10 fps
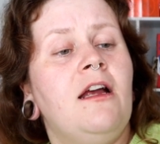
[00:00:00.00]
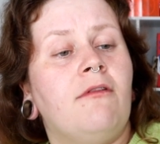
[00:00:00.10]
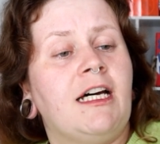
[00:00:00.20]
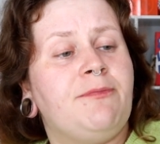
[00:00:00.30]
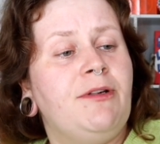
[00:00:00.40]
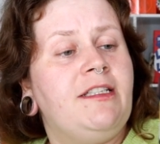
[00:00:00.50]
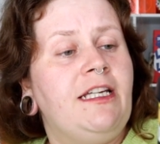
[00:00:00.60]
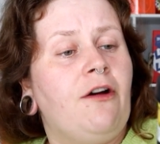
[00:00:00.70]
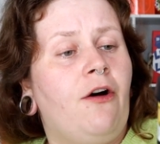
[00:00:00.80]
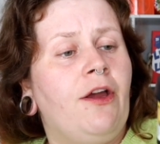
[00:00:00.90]
raspberry
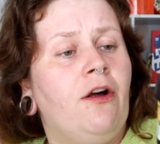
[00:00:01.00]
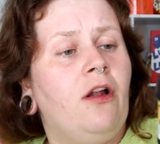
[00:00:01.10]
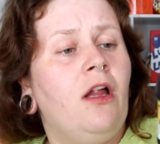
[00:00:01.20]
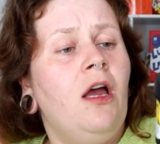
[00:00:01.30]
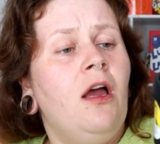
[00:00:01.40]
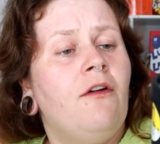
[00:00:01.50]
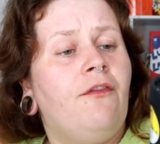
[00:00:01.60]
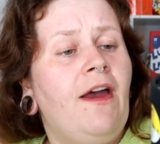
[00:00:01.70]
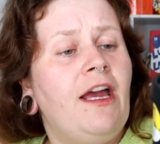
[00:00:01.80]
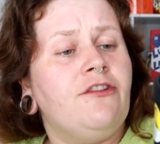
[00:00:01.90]
seed oil,
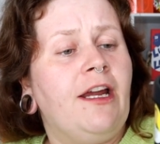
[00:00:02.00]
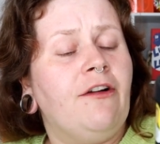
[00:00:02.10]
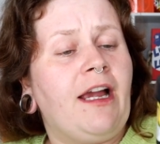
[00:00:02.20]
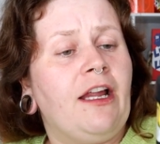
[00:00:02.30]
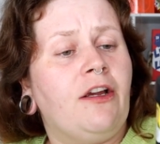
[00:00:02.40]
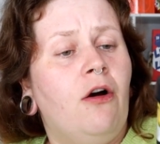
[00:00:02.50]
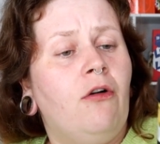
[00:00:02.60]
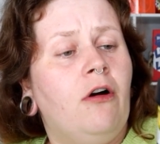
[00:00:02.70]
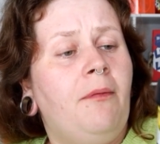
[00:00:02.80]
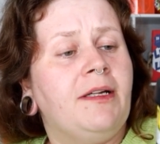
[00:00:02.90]
fair trade organic
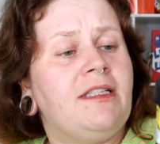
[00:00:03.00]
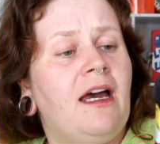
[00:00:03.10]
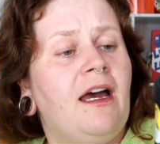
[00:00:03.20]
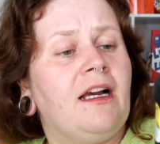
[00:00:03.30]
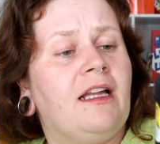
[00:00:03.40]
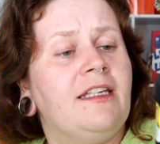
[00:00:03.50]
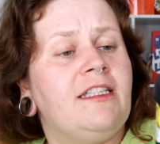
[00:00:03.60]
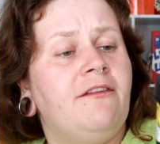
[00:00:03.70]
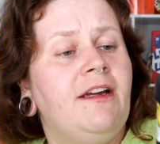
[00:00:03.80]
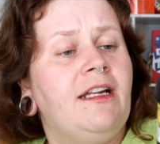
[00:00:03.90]
cocoa butter,
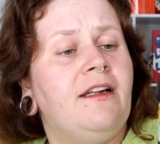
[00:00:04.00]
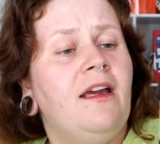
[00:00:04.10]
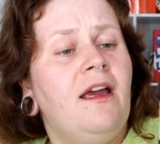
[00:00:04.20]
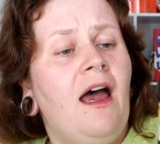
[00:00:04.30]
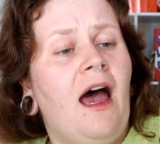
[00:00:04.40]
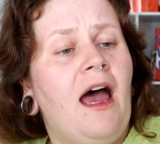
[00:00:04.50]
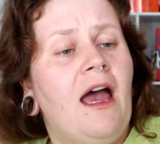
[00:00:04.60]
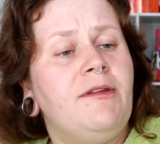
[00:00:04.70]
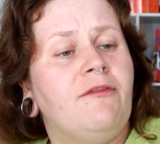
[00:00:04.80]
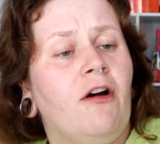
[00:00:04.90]
glycerin.
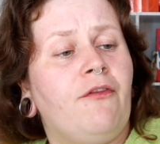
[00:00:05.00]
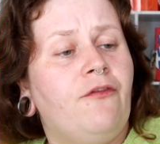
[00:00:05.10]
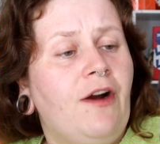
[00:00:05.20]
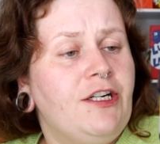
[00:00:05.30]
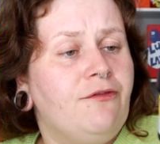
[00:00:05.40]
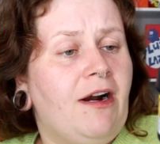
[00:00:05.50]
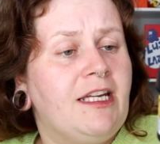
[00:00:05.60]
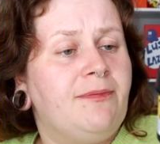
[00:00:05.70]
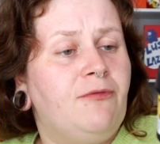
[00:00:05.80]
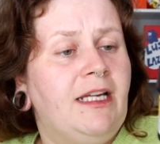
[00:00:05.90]
Uh, you've got fresh
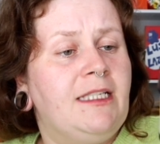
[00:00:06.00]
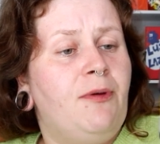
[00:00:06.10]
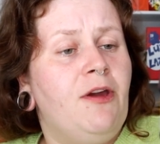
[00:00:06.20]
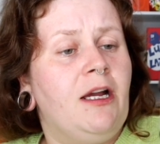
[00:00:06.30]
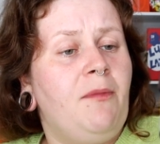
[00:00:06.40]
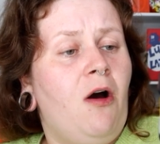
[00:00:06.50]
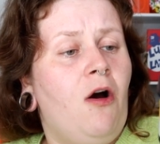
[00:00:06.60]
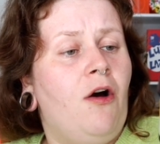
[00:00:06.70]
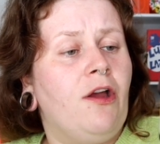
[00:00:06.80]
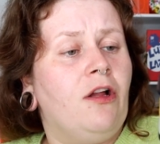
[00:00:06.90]
raspberries, bergamot
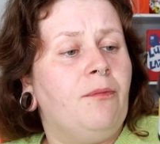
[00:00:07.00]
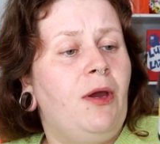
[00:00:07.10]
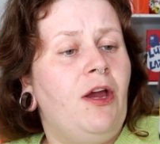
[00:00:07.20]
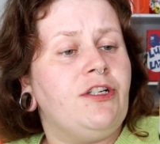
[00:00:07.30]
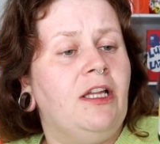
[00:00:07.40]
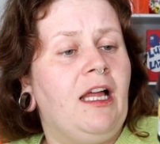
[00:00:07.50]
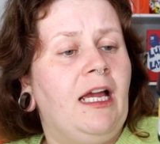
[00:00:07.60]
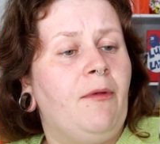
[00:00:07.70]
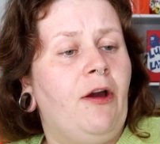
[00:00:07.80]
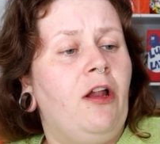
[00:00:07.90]
oil, Persian
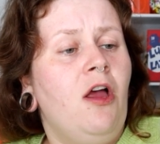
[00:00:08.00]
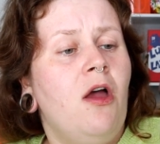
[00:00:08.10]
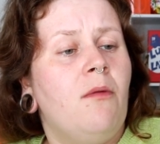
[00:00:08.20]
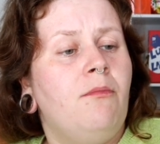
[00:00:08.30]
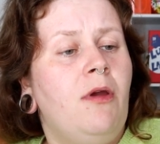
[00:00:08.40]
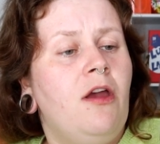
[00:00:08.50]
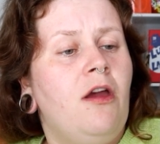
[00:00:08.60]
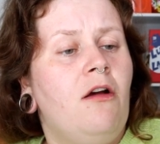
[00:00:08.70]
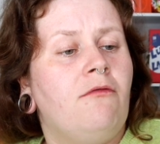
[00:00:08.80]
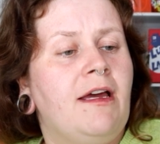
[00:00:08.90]
lime oil,
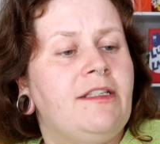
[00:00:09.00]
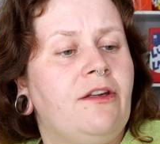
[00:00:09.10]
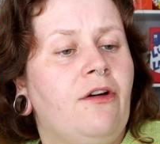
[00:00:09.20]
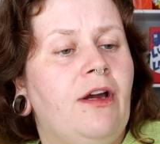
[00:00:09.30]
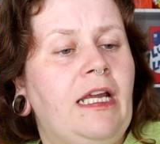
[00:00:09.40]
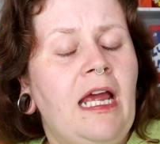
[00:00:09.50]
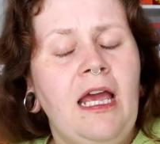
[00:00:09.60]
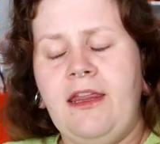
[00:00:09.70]
myrrh resin oil.